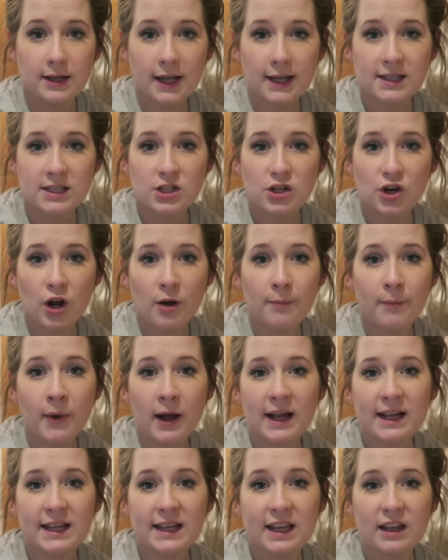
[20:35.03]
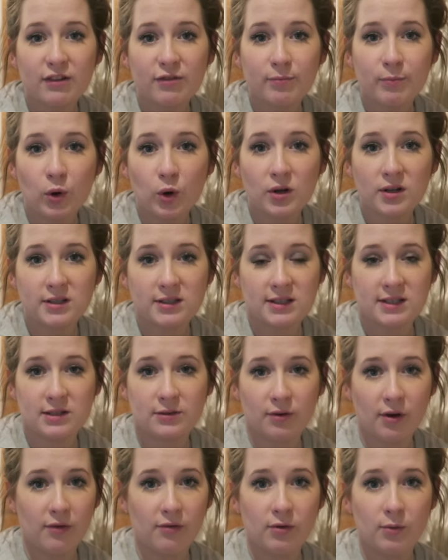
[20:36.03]
Next year I'm buying gift
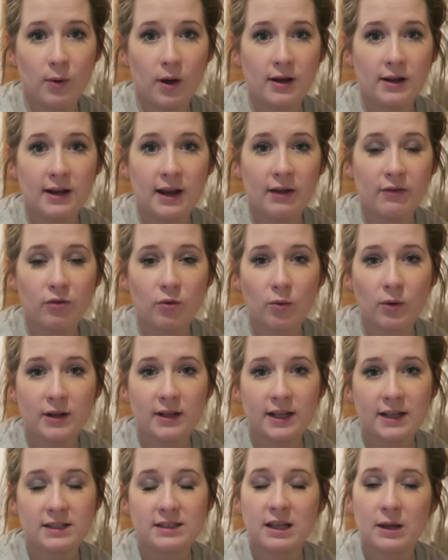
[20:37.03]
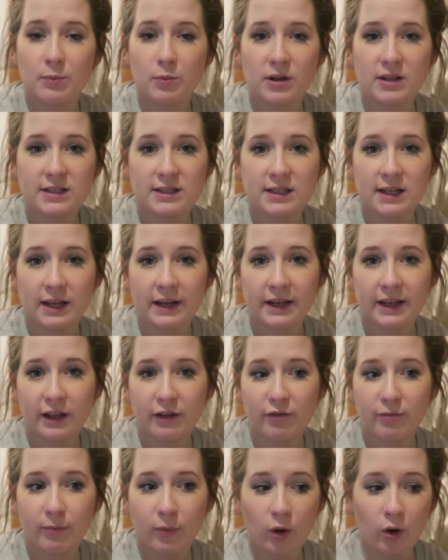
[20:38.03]
boxes for everyone and everyone gets their present in a gift